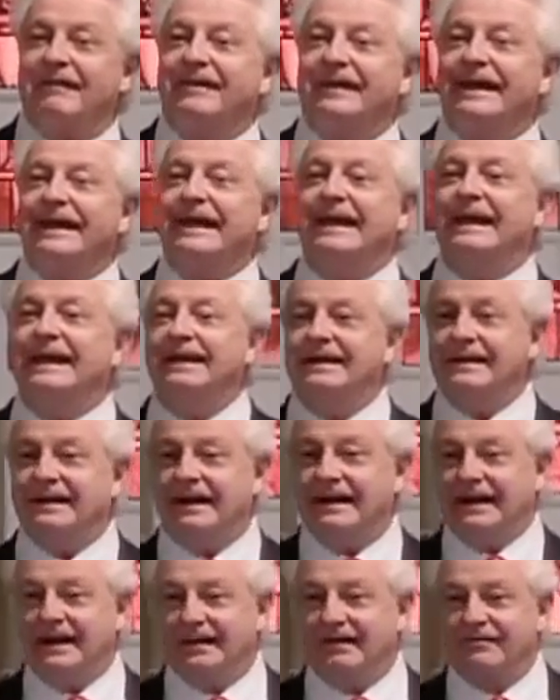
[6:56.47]
the it
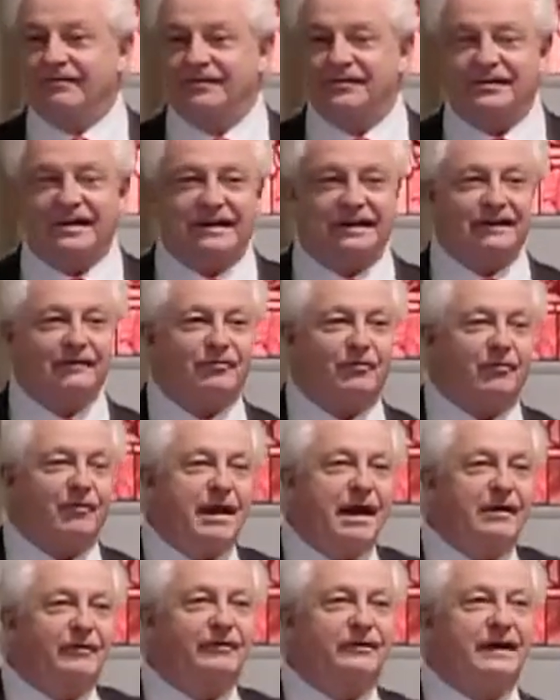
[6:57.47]
gifts that live
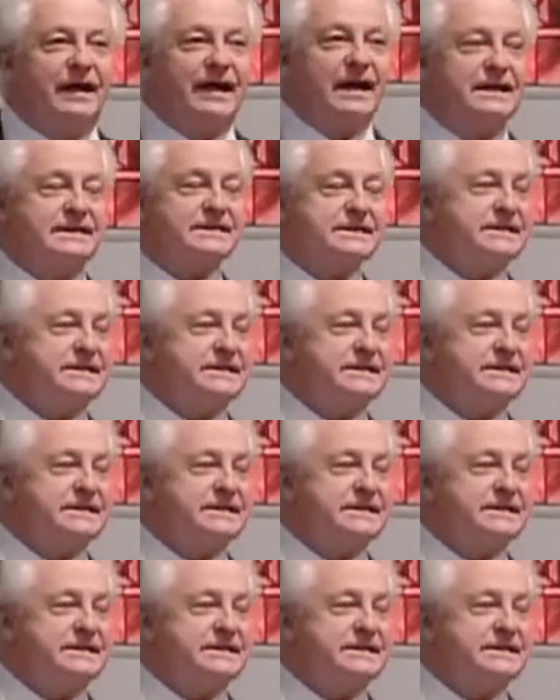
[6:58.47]
around us,